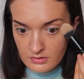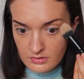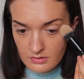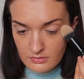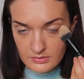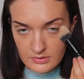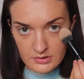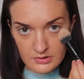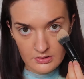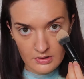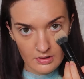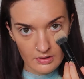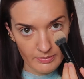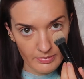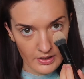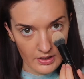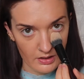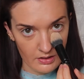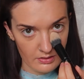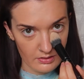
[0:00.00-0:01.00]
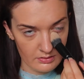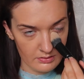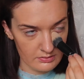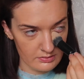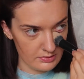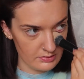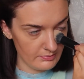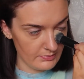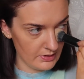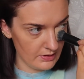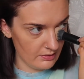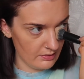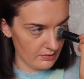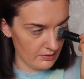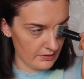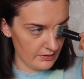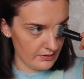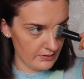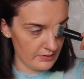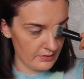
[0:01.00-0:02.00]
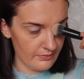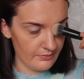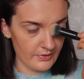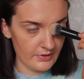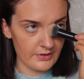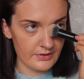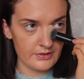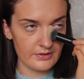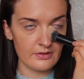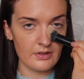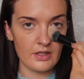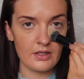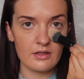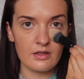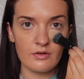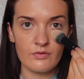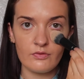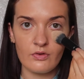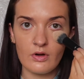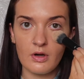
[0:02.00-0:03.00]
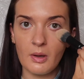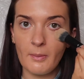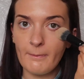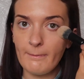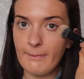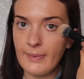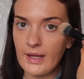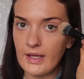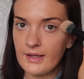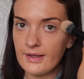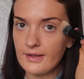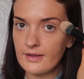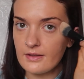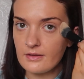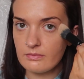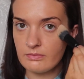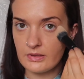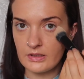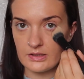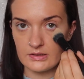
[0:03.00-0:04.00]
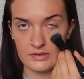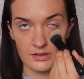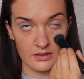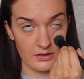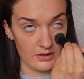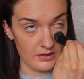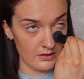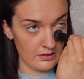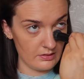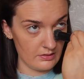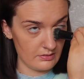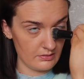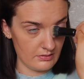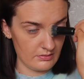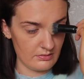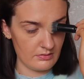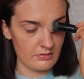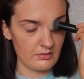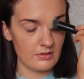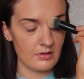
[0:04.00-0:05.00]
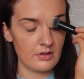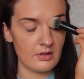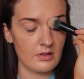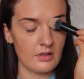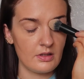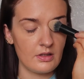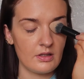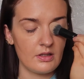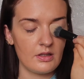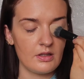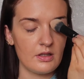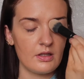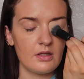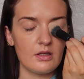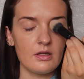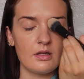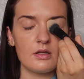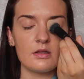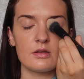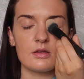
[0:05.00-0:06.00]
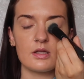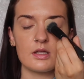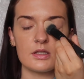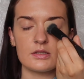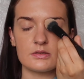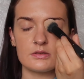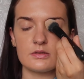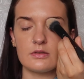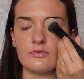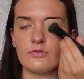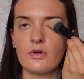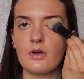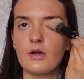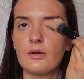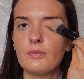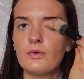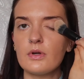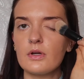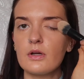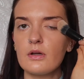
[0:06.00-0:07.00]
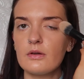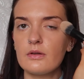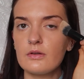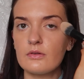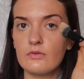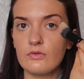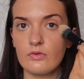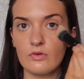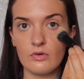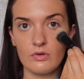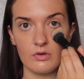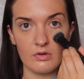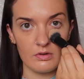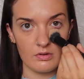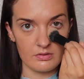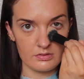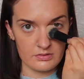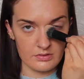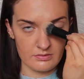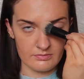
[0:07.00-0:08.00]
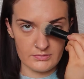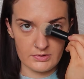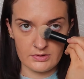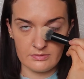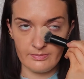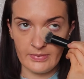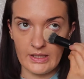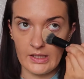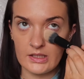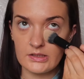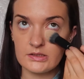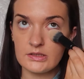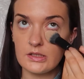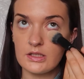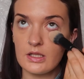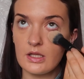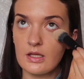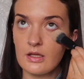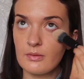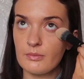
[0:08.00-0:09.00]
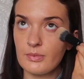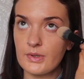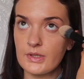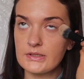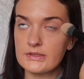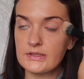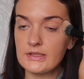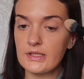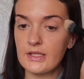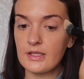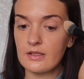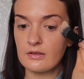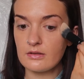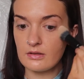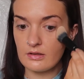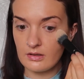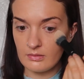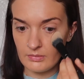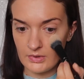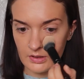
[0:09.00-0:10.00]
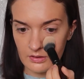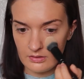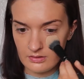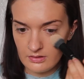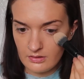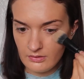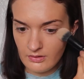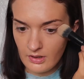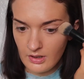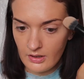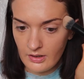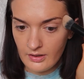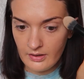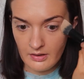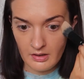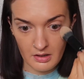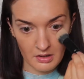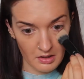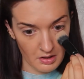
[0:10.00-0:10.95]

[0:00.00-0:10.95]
I'm just going to pat it under my eye. I don't want to do like a full-on bake because I think that isn't the vibe we're going for. So I'm just patting it, pressing it under my under eye.